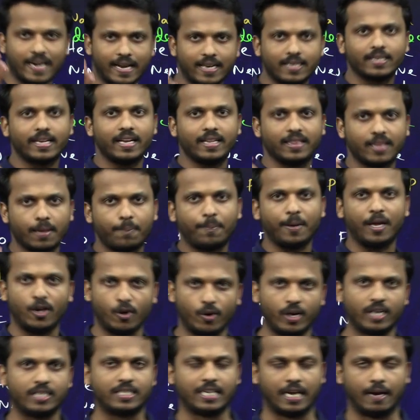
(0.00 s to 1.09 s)
trend in the
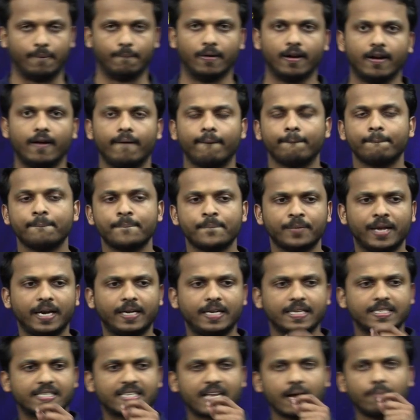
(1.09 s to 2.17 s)
periodic table,
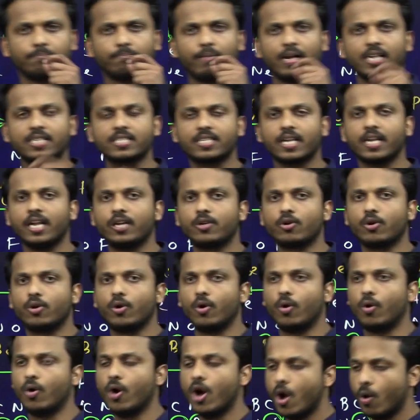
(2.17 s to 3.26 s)
it is compulsory to
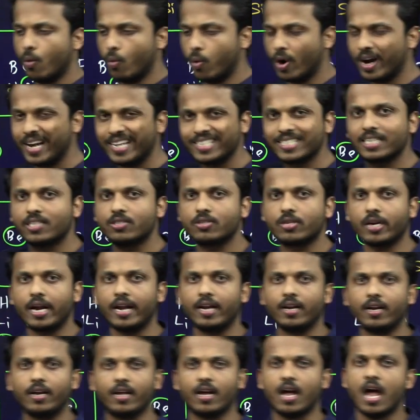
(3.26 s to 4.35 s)
know what is the
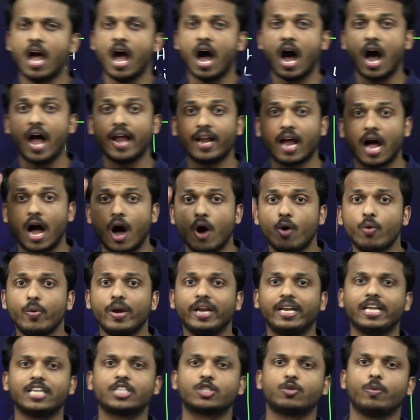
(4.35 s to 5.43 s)
trend and how
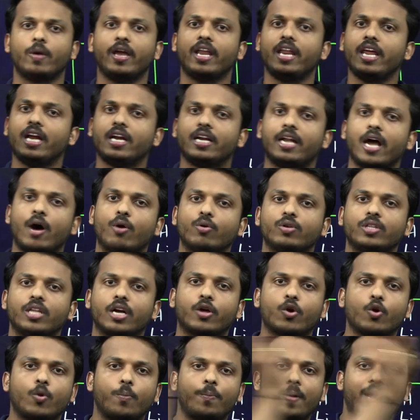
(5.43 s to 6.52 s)
it is varying down the
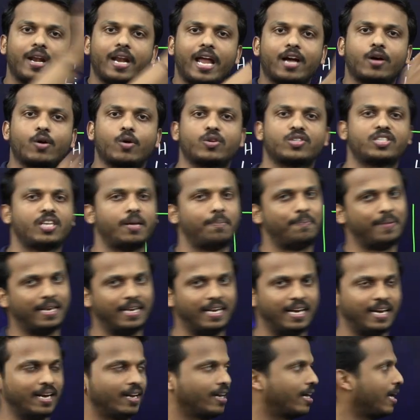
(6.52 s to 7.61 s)
group and across a
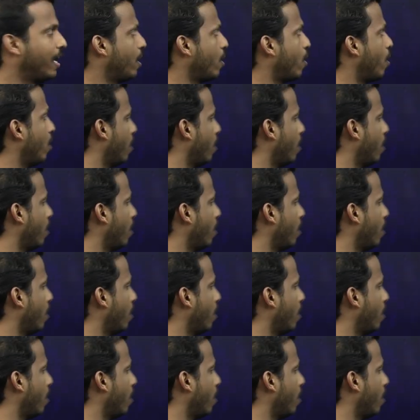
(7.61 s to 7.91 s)
period. Clear